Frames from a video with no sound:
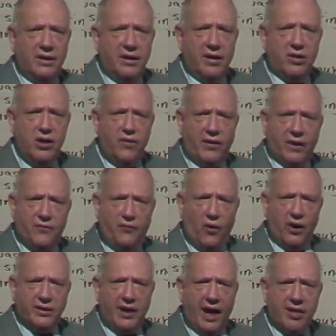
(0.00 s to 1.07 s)
So you've got
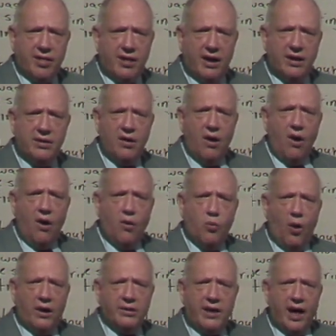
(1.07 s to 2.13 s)
4 tests in,
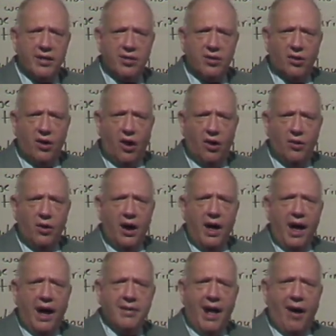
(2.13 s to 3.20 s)
1 test to go,
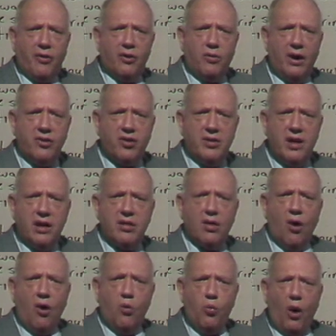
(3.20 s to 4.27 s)
and now the question is,
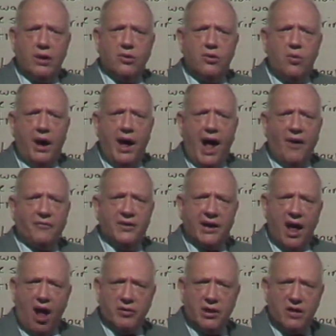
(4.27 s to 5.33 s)
what do I have to
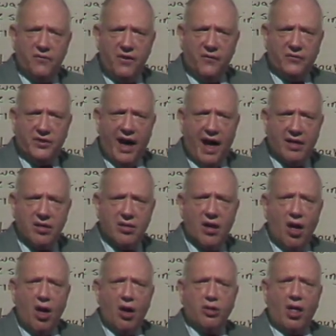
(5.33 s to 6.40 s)
get on this 5th test
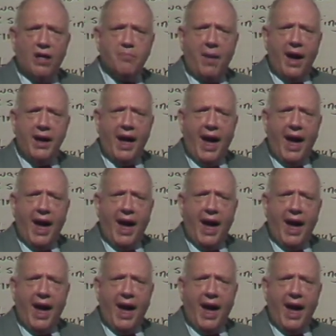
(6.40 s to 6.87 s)
so that my